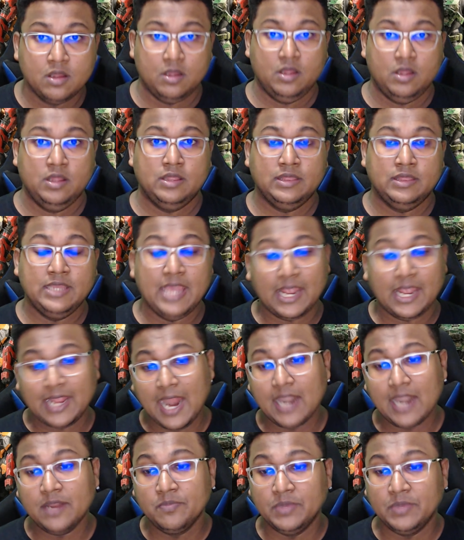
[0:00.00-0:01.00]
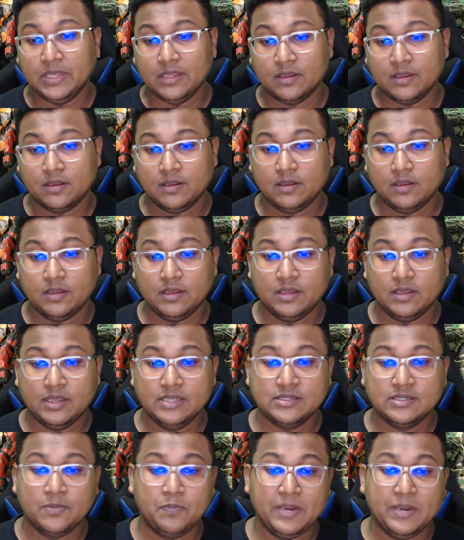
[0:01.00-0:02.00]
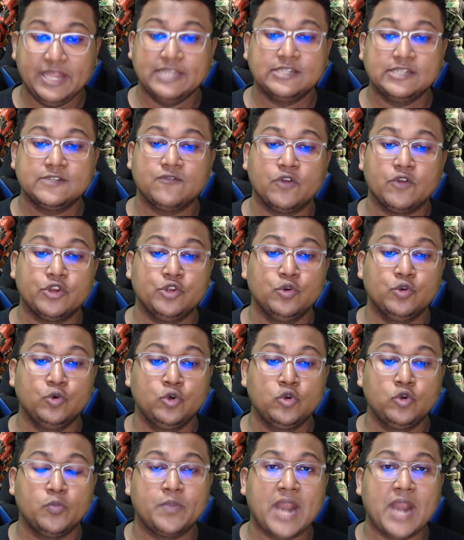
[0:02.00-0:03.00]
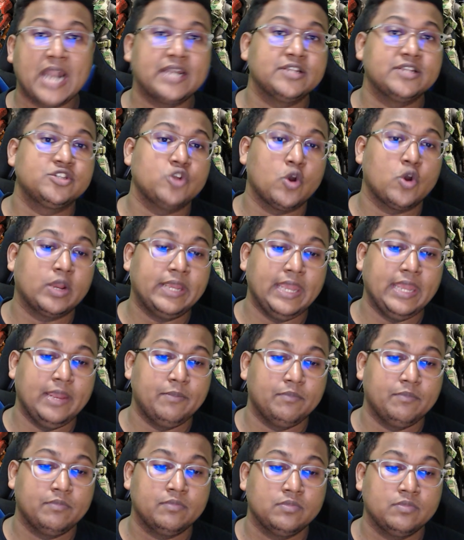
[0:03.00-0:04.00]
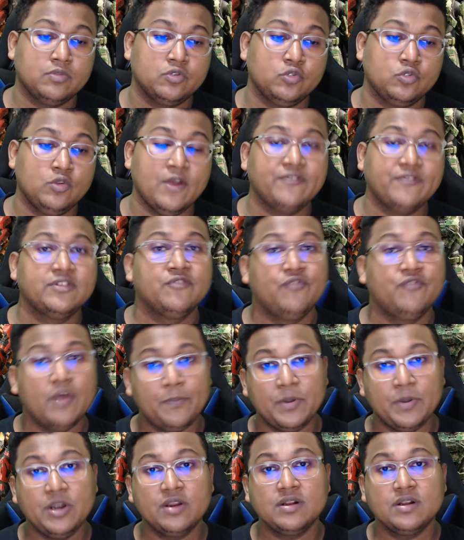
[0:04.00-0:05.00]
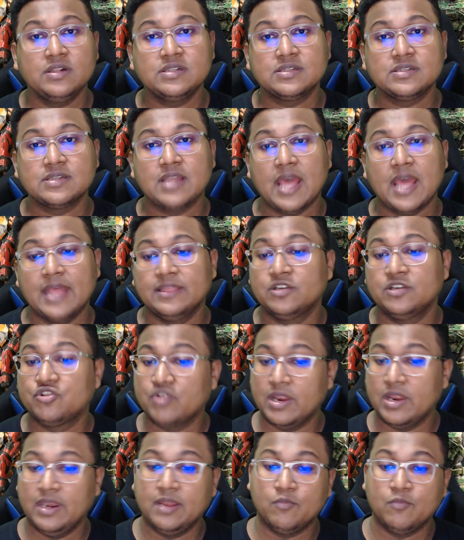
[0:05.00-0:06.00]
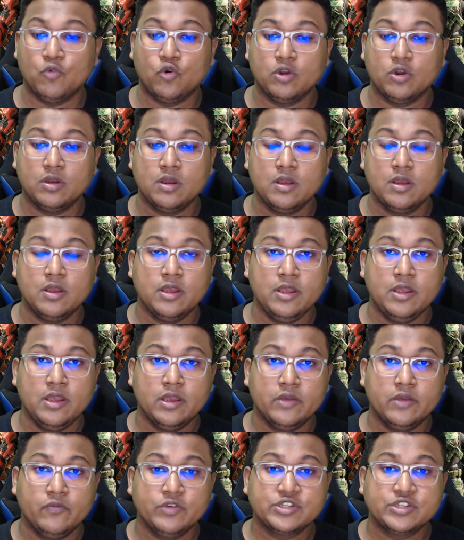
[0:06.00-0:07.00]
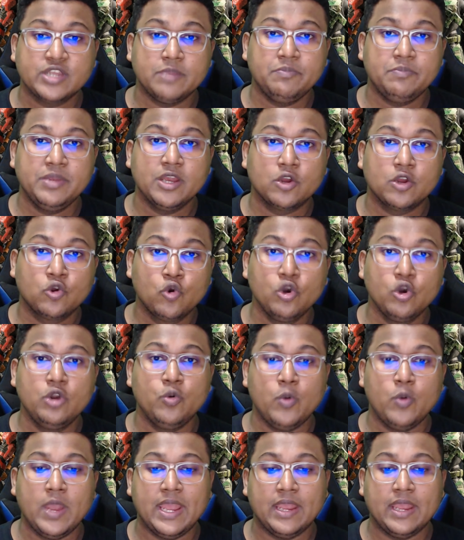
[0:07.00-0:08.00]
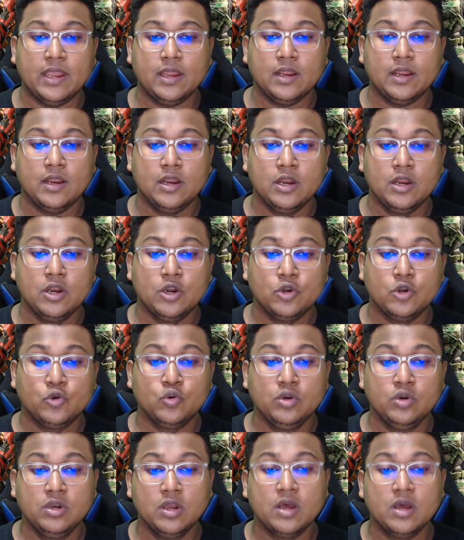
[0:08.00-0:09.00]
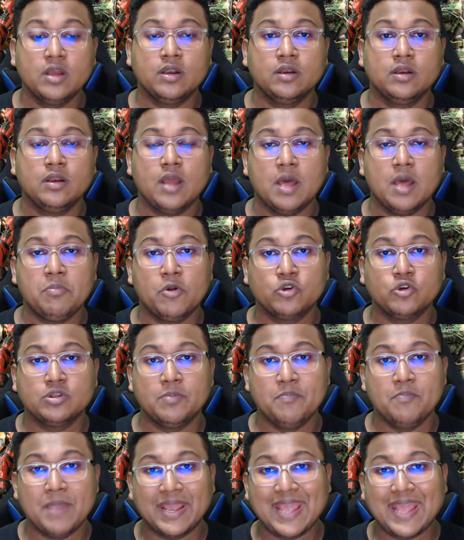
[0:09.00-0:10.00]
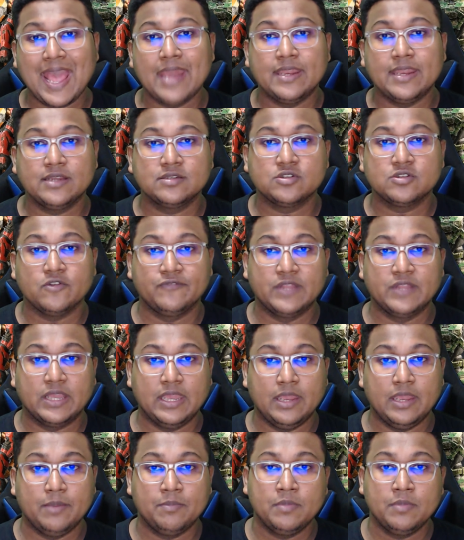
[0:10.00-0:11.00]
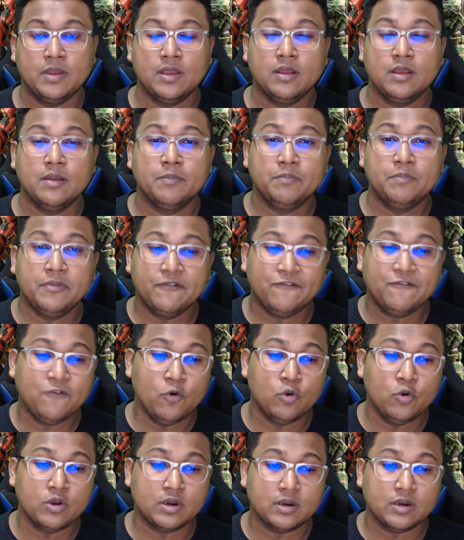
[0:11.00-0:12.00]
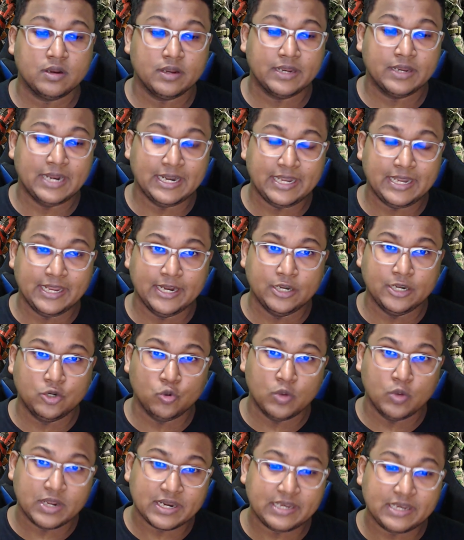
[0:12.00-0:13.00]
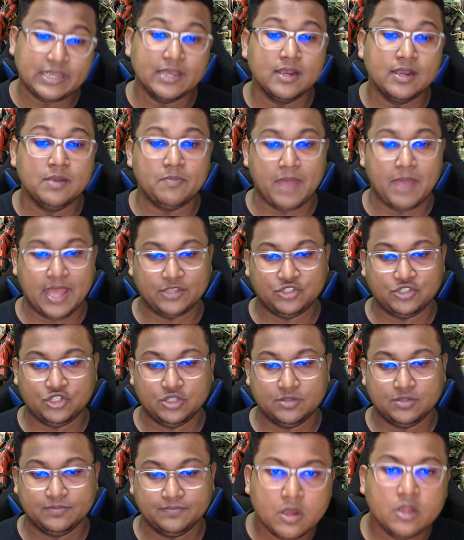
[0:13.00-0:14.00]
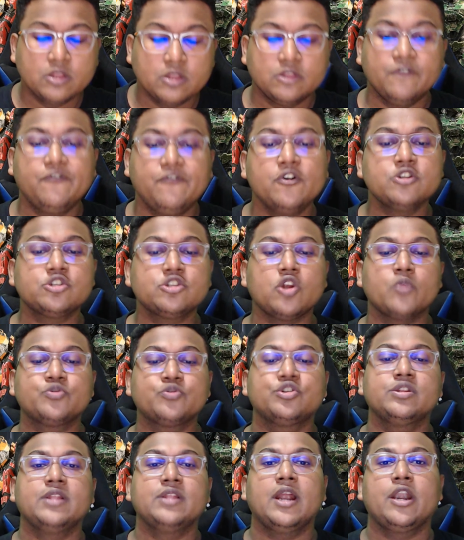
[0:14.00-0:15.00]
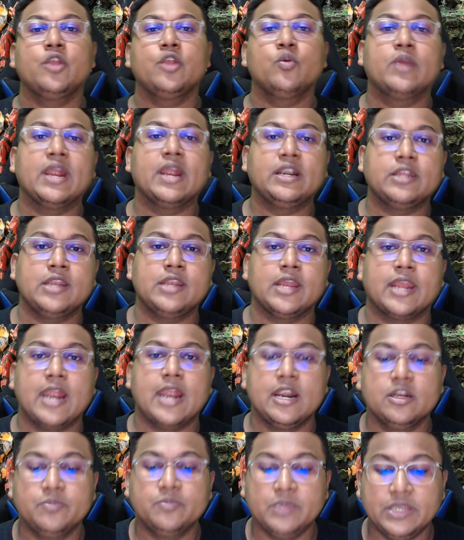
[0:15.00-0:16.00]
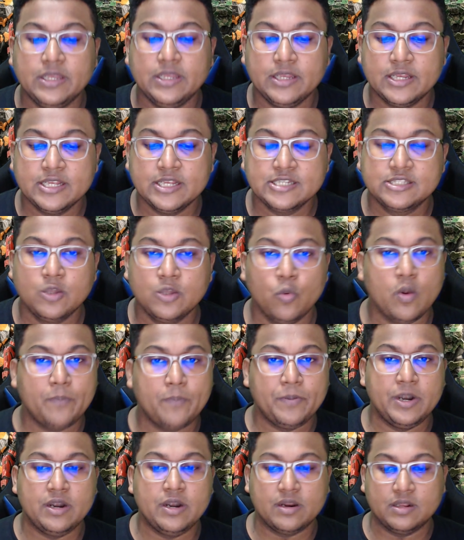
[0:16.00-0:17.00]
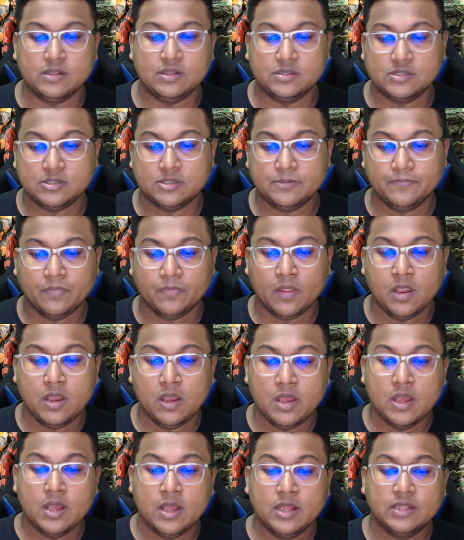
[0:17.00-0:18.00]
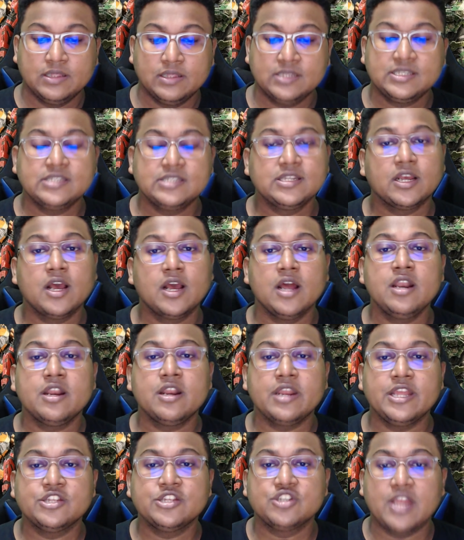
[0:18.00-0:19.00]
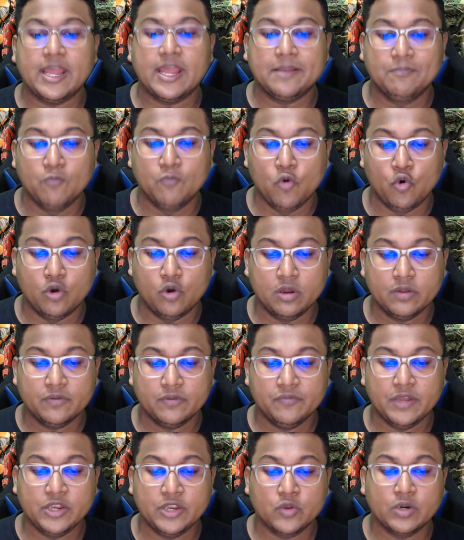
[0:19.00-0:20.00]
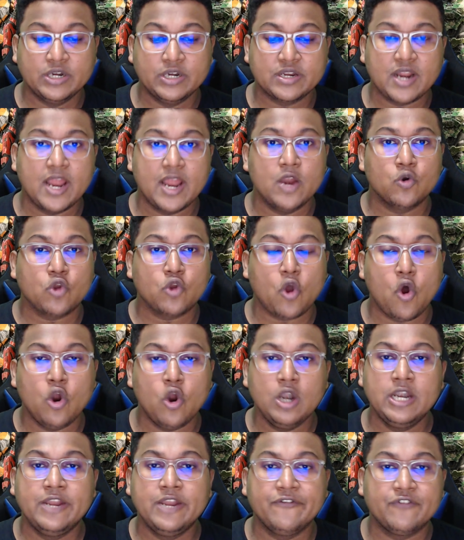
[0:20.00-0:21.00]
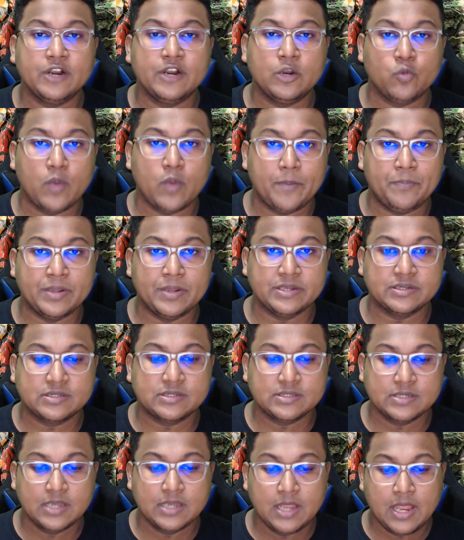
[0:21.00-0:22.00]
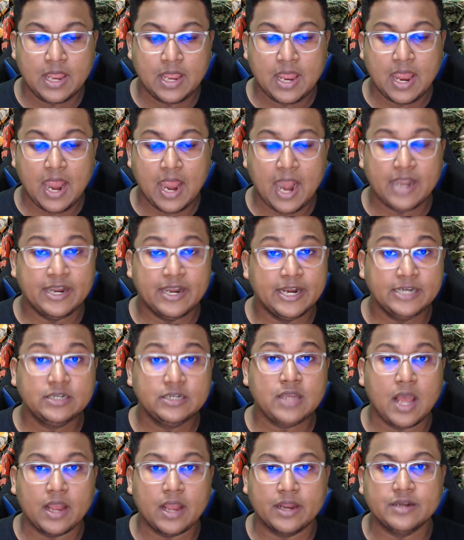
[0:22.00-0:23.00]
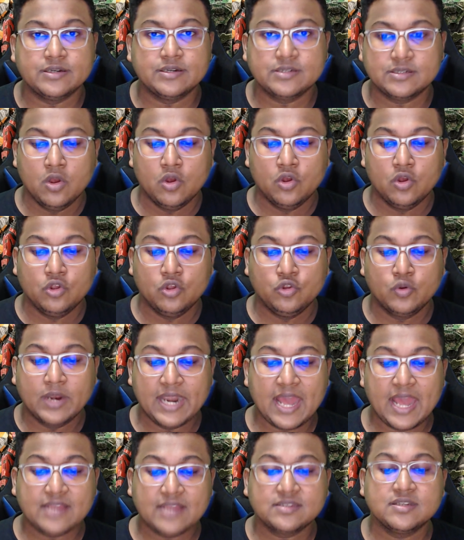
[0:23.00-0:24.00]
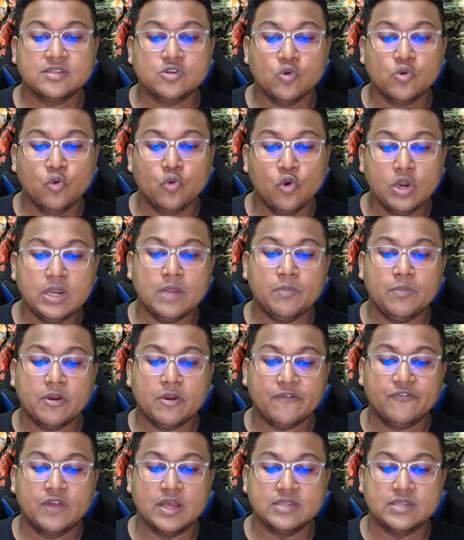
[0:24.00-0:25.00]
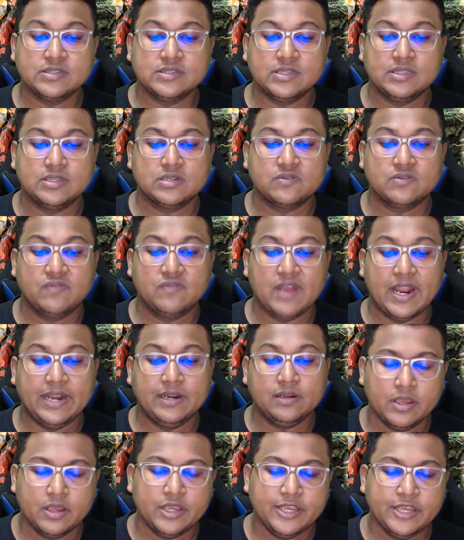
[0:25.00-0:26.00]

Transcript: The Academy is a place for you to practice your game. You have the weapon drills and the training mode, which can be a good way to learn about the mechanics of the game before getting into a real match. The first option that you get in Academy is the weapon drills. This is a gun range like mode where you can try out all different weapons and hit targets. You get access to good number of guns in this flight.